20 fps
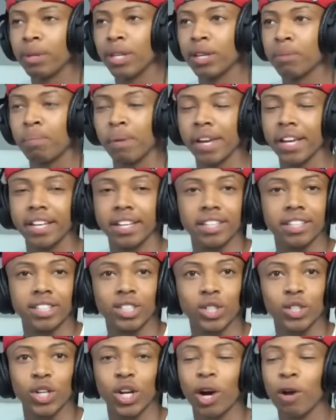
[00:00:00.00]
It
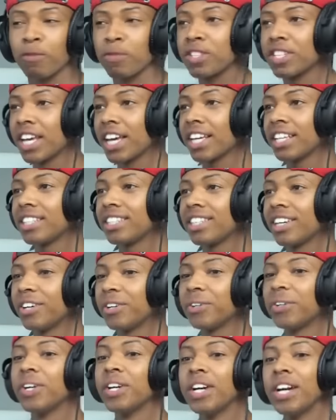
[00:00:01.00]
depends, you know what I'm saying?
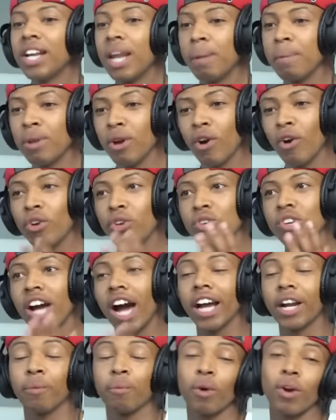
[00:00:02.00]
So let me know who you
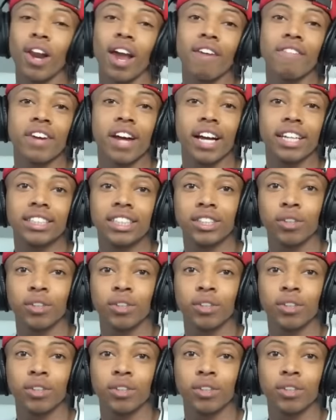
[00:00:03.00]
got in real life, guys.